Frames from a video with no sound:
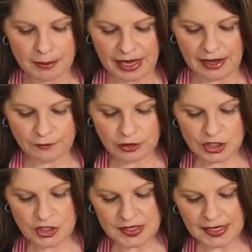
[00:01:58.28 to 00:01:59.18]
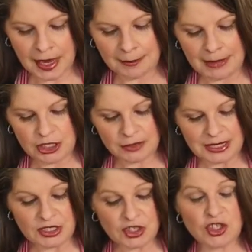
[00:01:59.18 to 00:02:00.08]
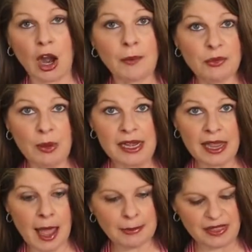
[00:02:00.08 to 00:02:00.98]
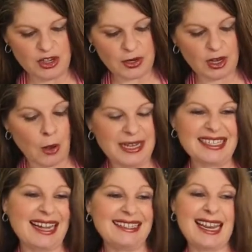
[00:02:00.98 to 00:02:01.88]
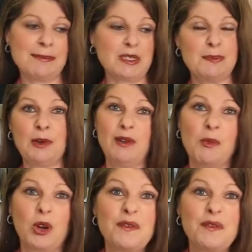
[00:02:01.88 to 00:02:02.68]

but if you're just using cup measurements, start with one cup and then you can always add a tablespoon or more